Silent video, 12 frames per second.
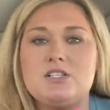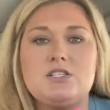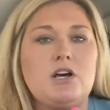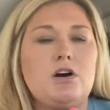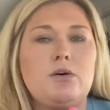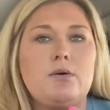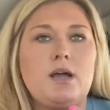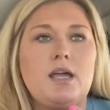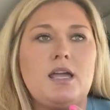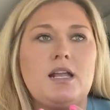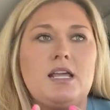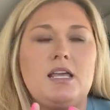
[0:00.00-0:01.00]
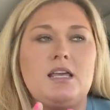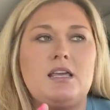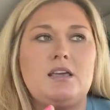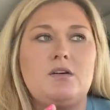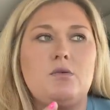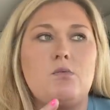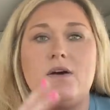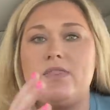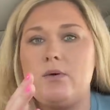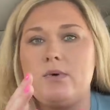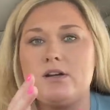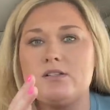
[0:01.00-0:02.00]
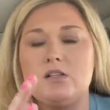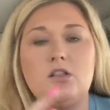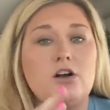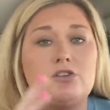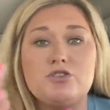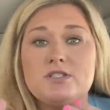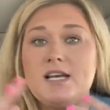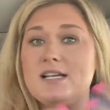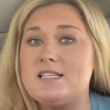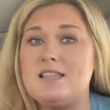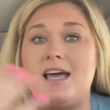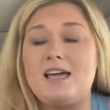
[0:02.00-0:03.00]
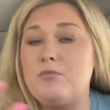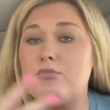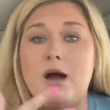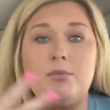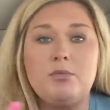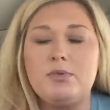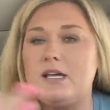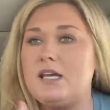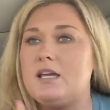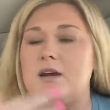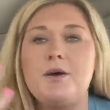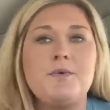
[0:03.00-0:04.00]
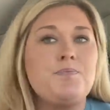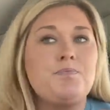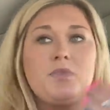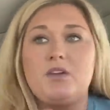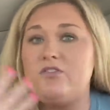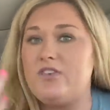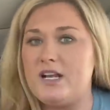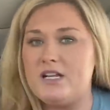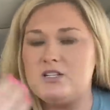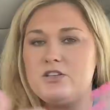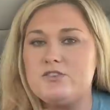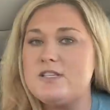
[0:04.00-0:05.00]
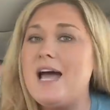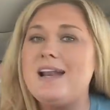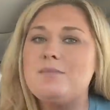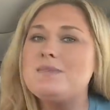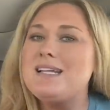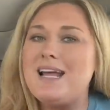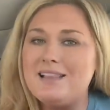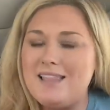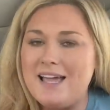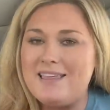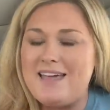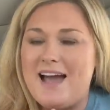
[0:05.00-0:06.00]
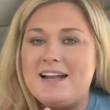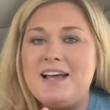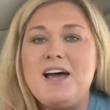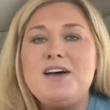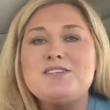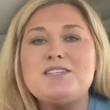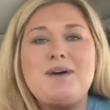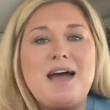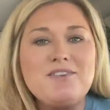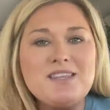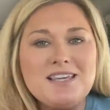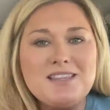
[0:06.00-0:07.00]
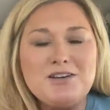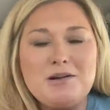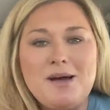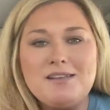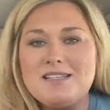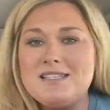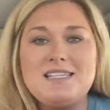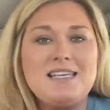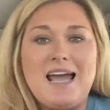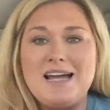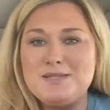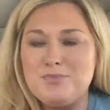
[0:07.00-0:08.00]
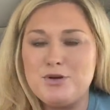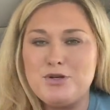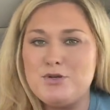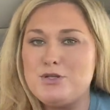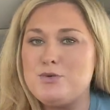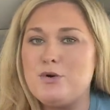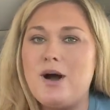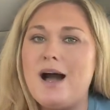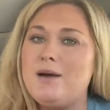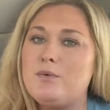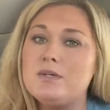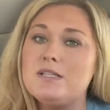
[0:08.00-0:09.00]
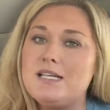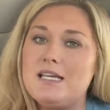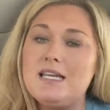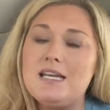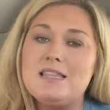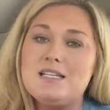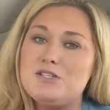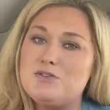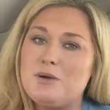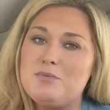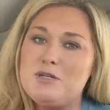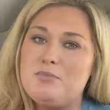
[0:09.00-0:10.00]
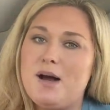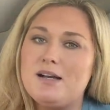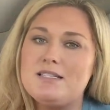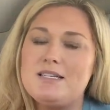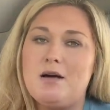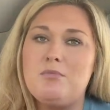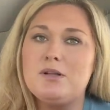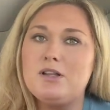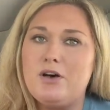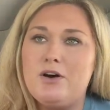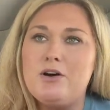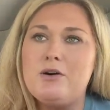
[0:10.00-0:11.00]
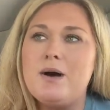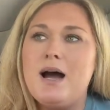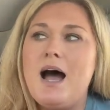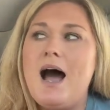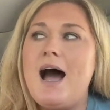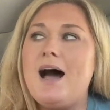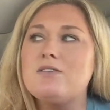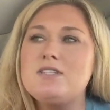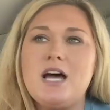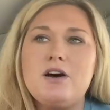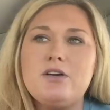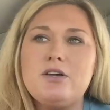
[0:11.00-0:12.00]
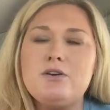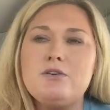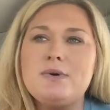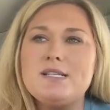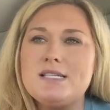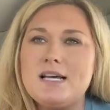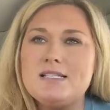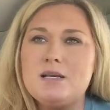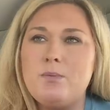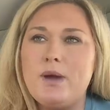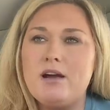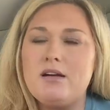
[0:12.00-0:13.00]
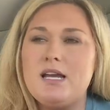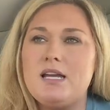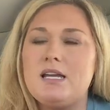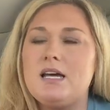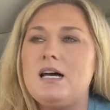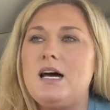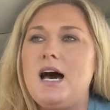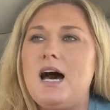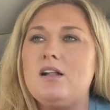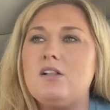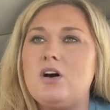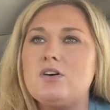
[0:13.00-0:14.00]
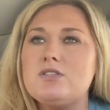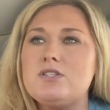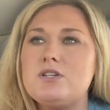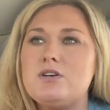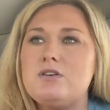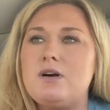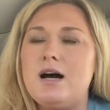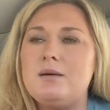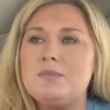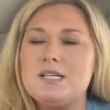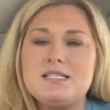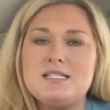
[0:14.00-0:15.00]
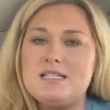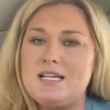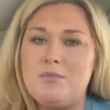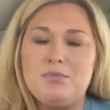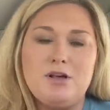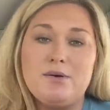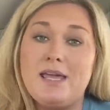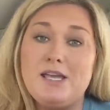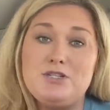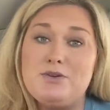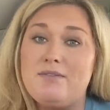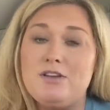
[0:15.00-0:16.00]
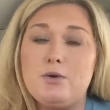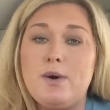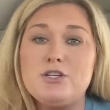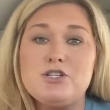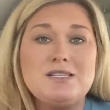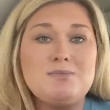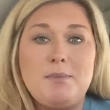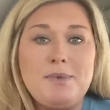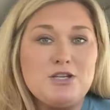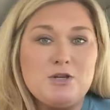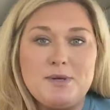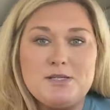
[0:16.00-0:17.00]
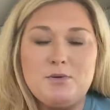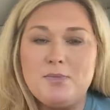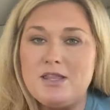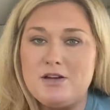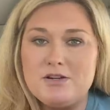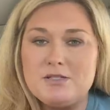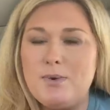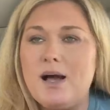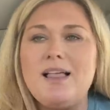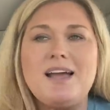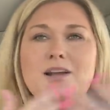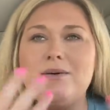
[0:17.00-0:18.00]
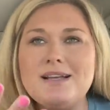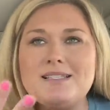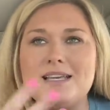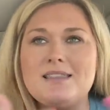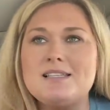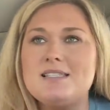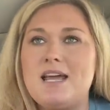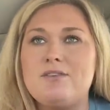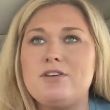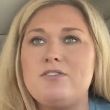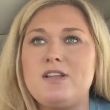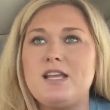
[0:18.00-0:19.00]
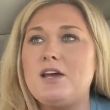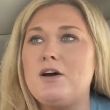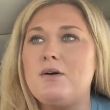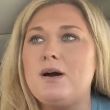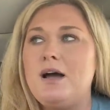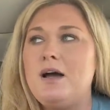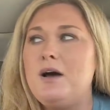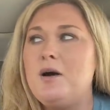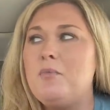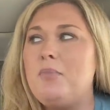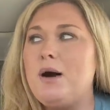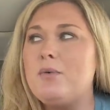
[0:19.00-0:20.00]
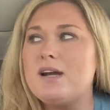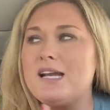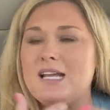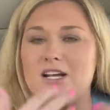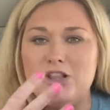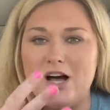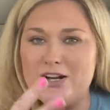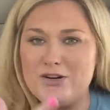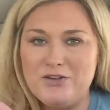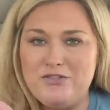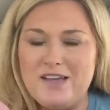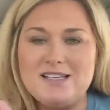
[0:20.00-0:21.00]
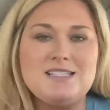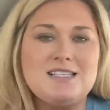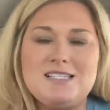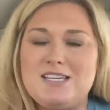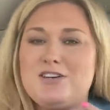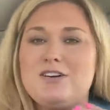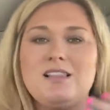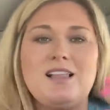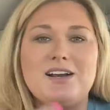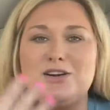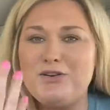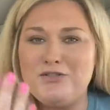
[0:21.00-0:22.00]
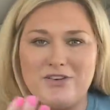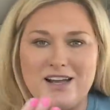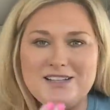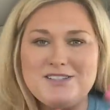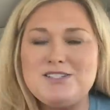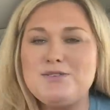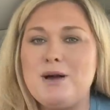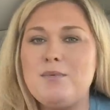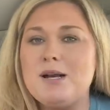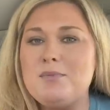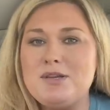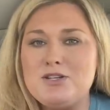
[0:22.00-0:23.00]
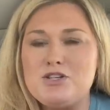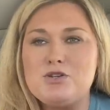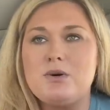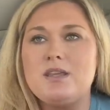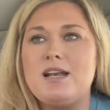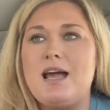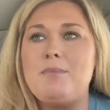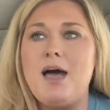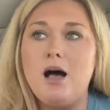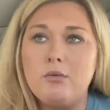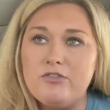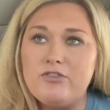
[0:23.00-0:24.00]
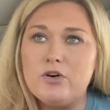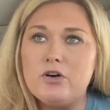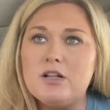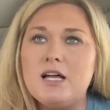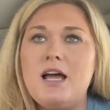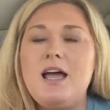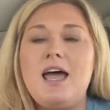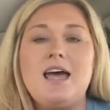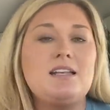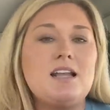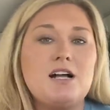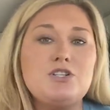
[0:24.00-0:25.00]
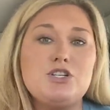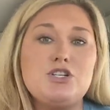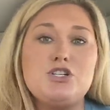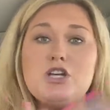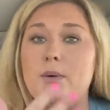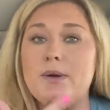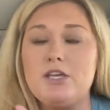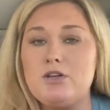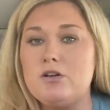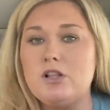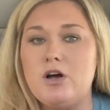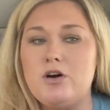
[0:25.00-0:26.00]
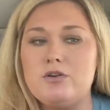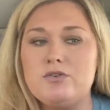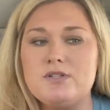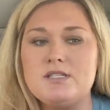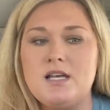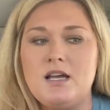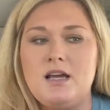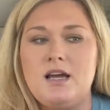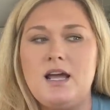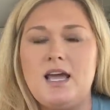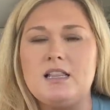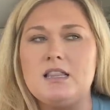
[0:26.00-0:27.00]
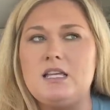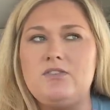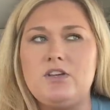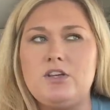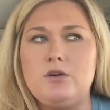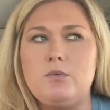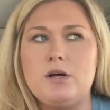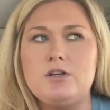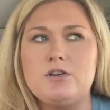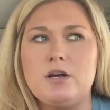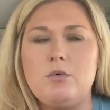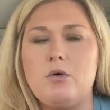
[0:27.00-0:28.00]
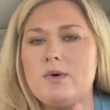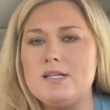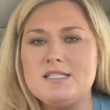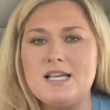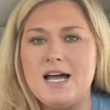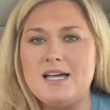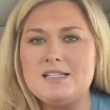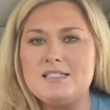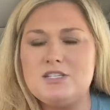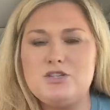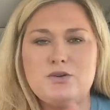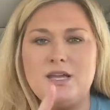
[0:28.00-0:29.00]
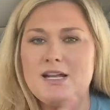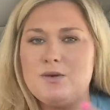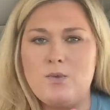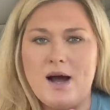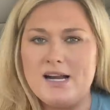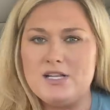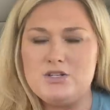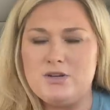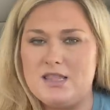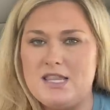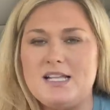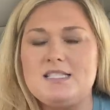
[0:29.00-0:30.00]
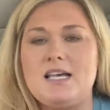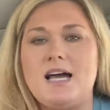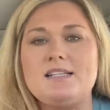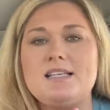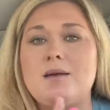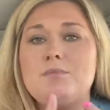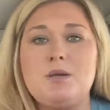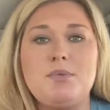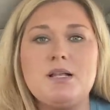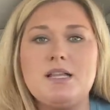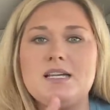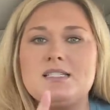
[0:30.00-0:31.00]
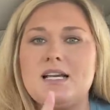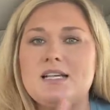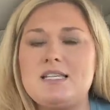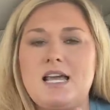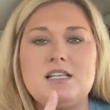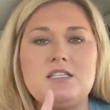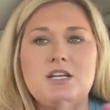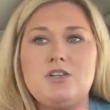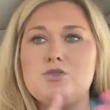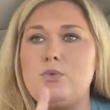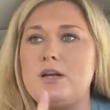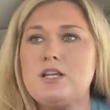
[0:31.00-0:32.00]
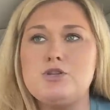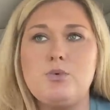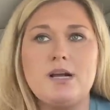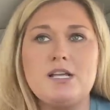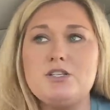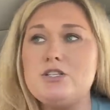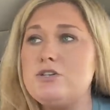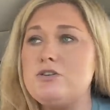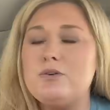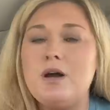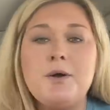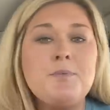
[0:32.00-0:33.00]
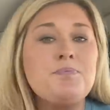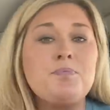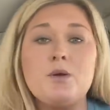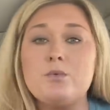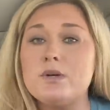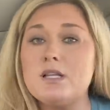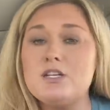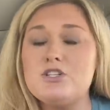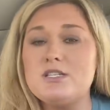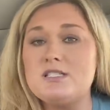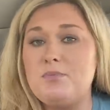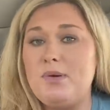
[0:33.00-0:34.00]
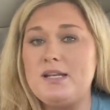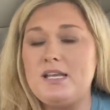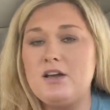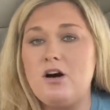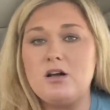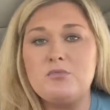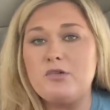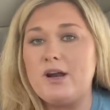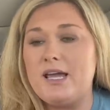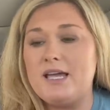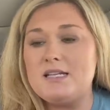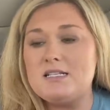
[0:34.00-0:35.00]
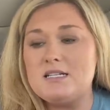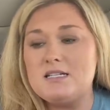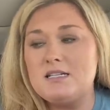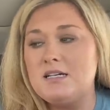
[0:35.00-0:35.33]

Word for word: So anyone that wears a larger size than that can probably fit into those items. And I like that. So everything that you're about to see, as per usual, I will link in the description box down below. I'll tell you what size I'm wearing. I'll also um, list it down below in case you have any questions. My measurements will be there as well. I know I say this in every video, but we're getting a lot of new faces here, a lot of new friends. So I want to be sure that I'm helpful and not just showing you clothes and leaving you wondering, well, what size did you get and why did you get that size? I'm typically a size eighteen, twenty, twenty-two, really just depending on brand.